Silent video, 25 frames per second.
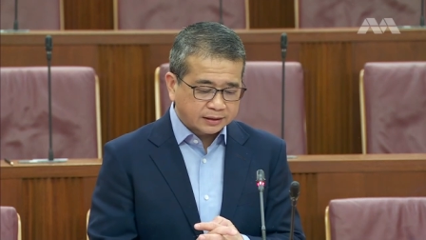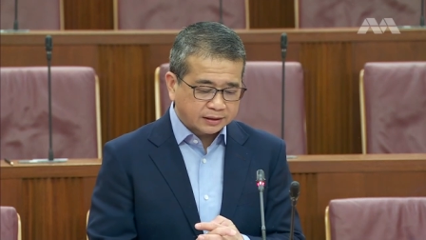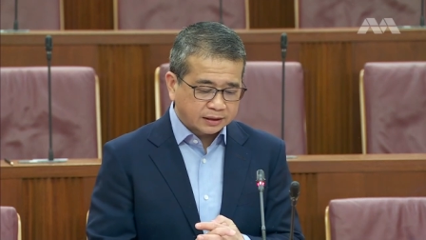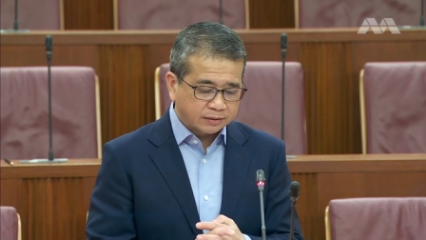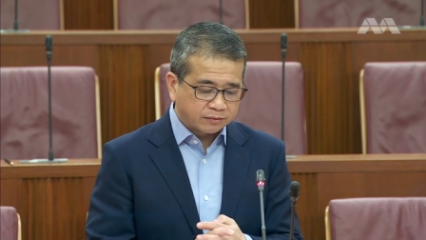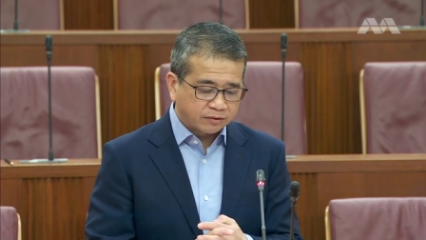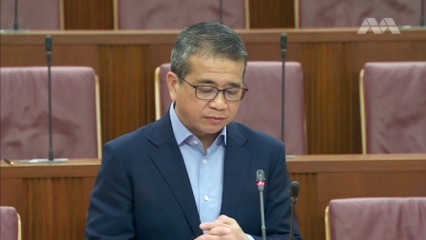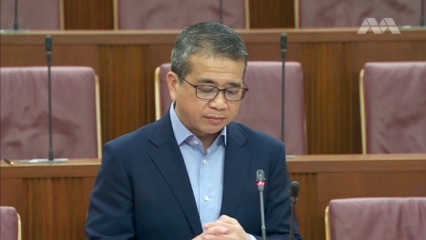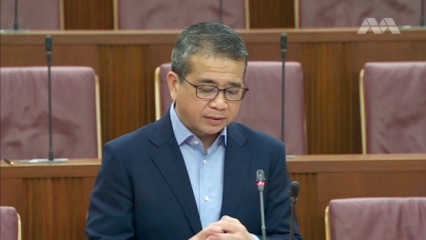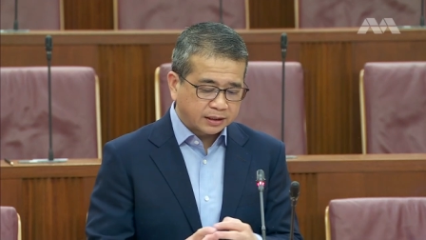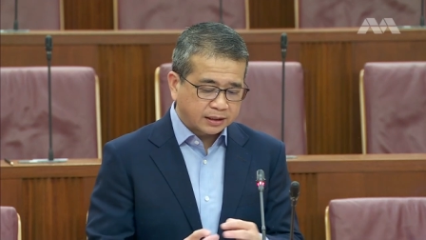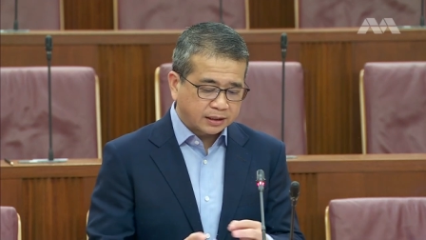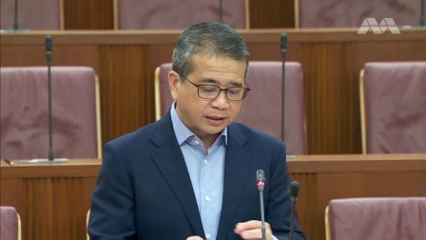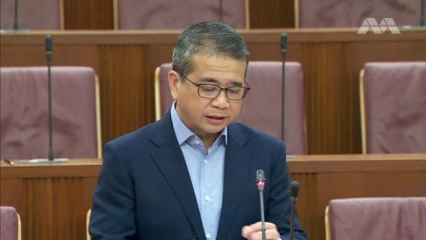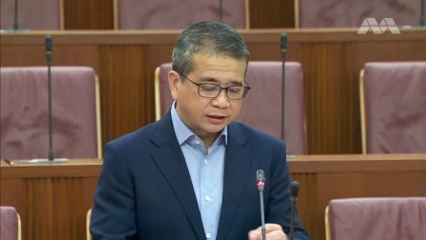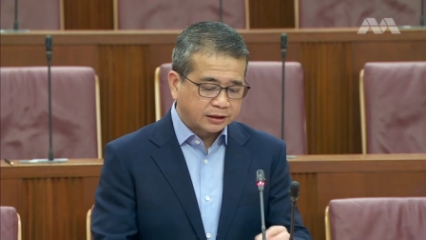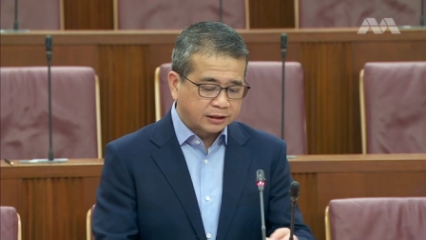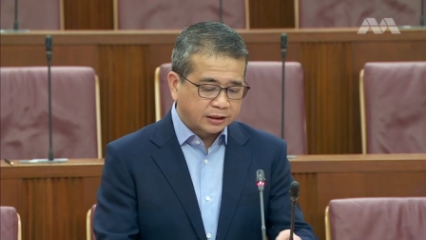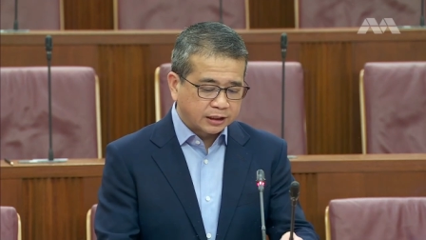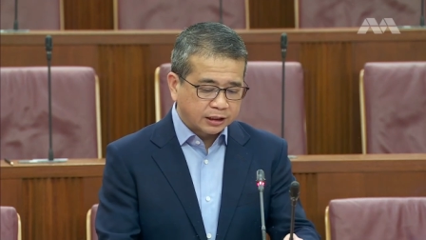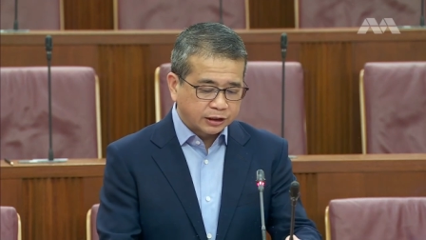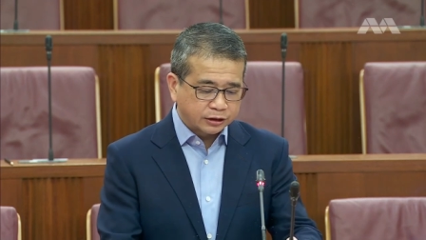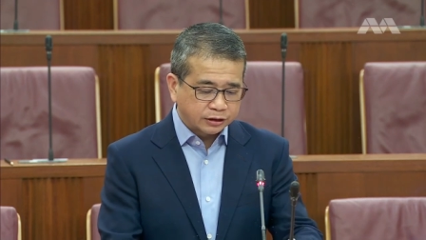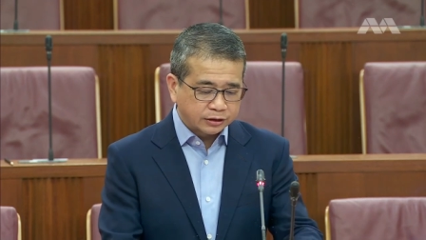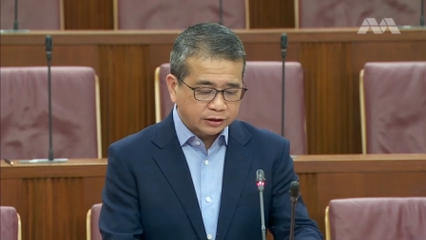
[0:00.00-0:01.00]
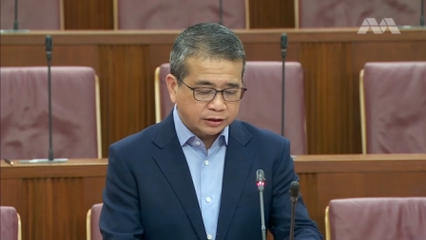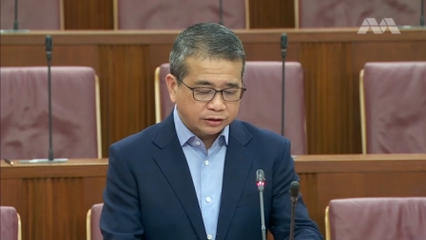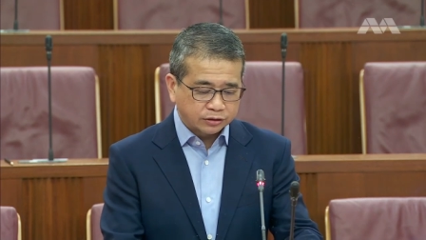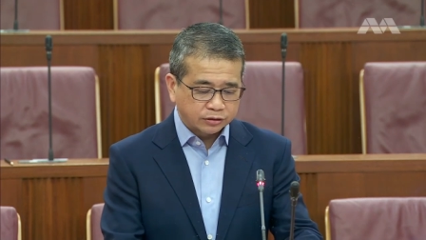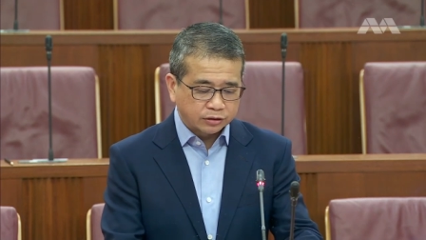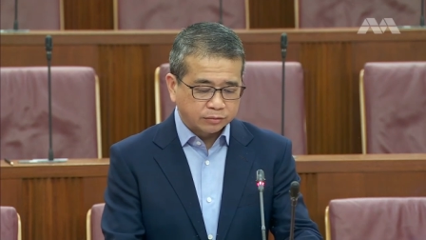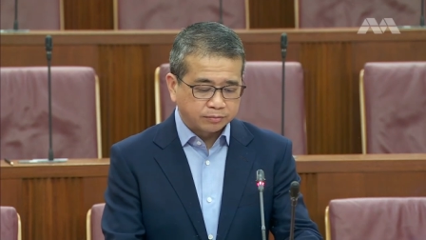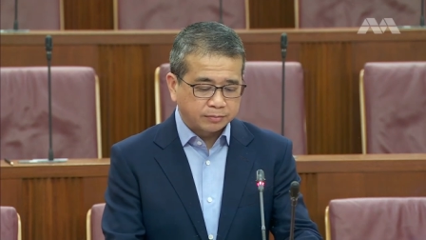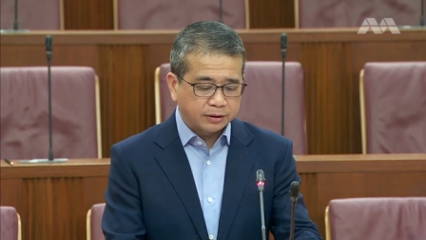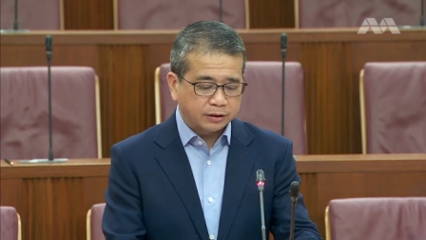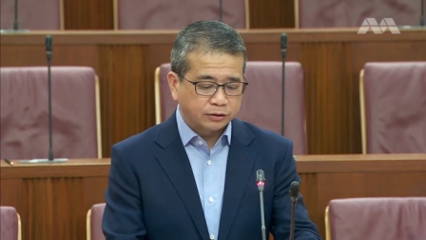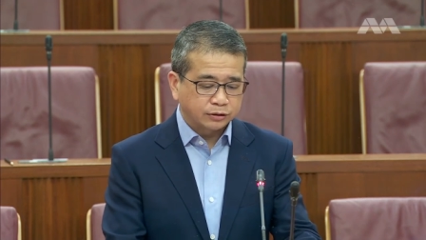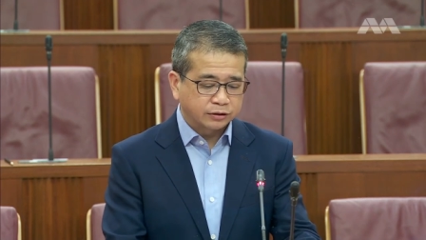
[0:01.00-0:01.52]
sum of money at litigation as
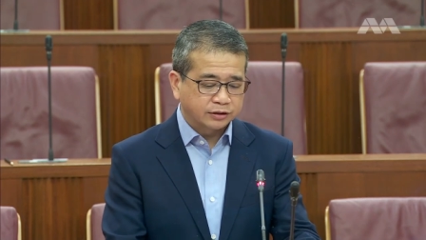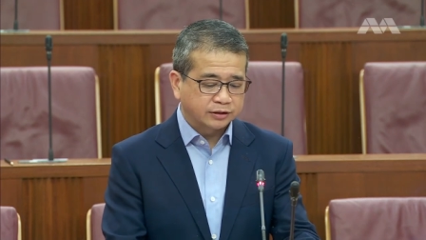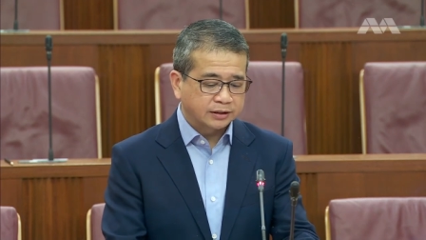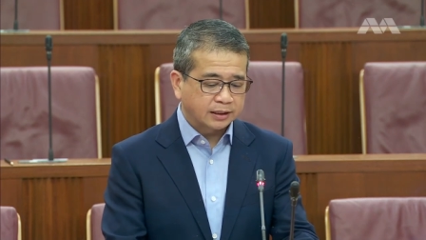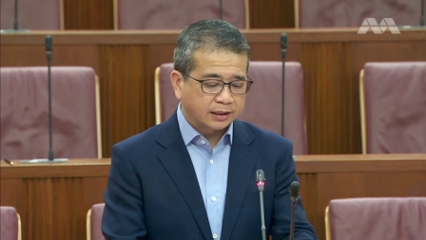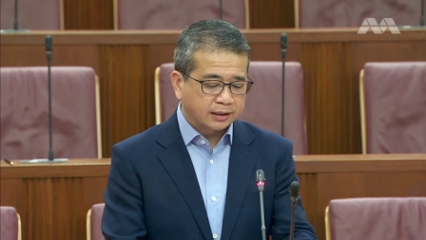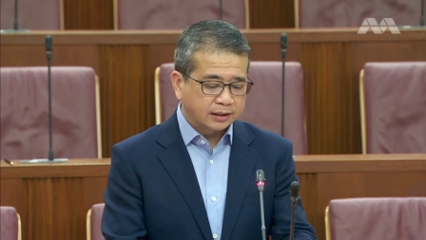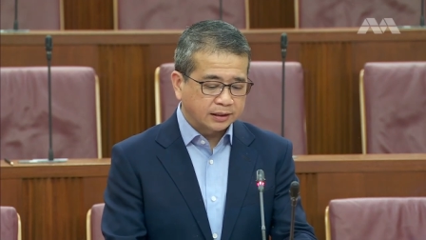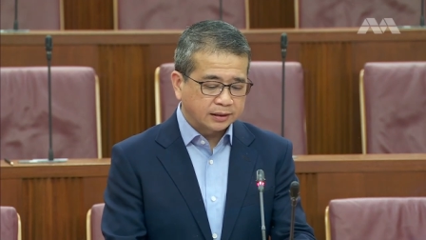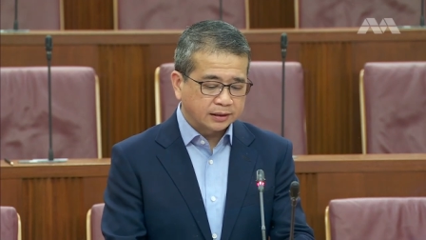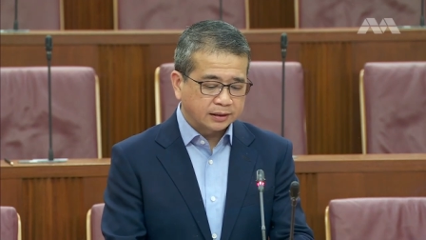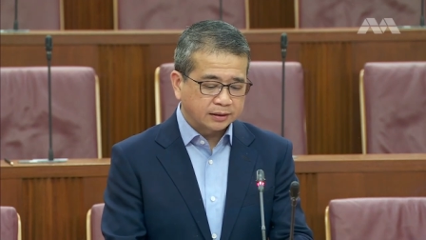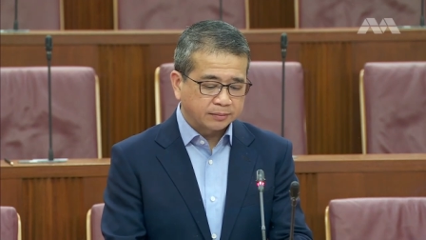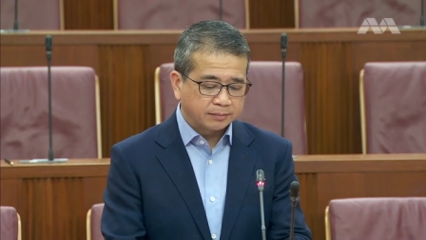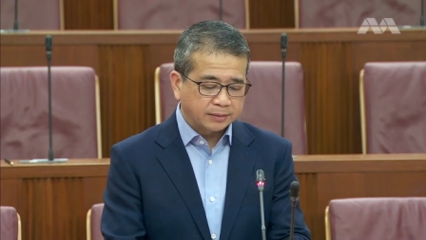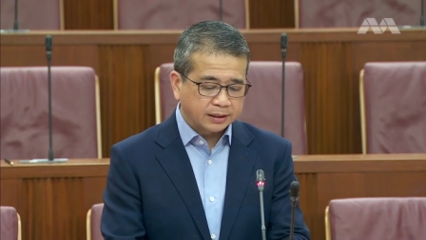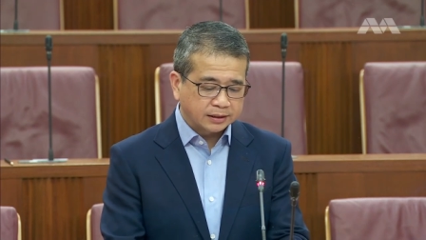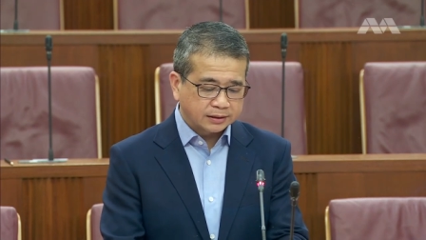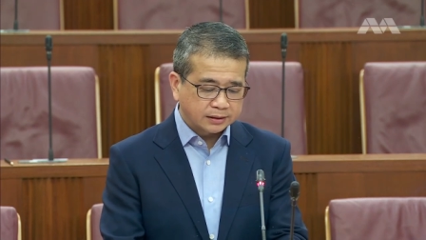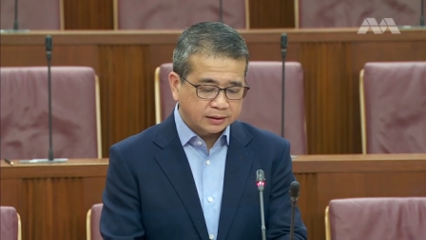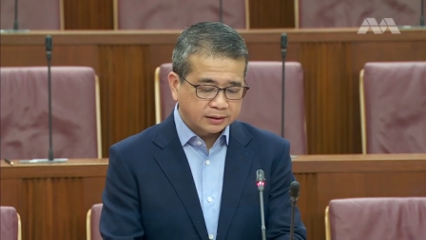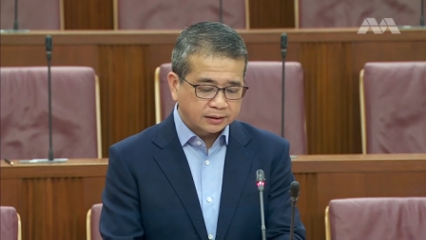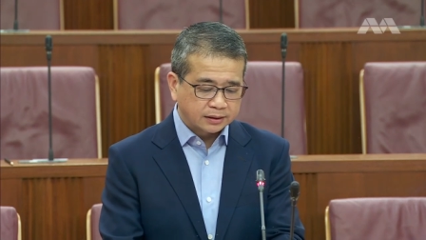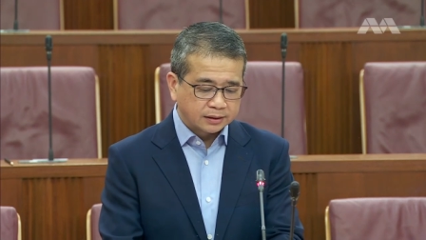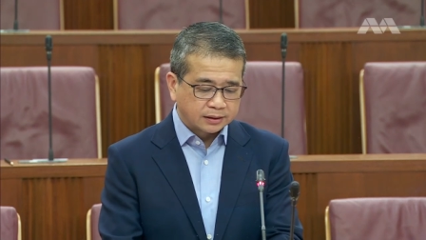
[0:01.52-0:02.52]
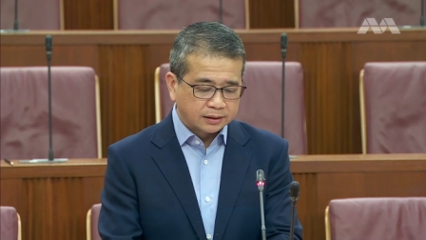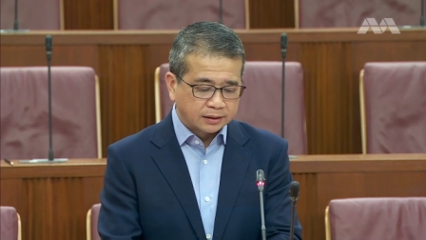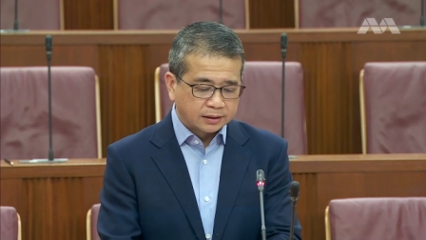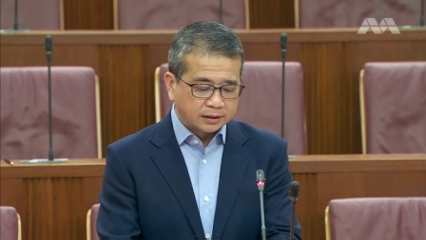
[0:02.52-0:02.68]
compared to settling the matter,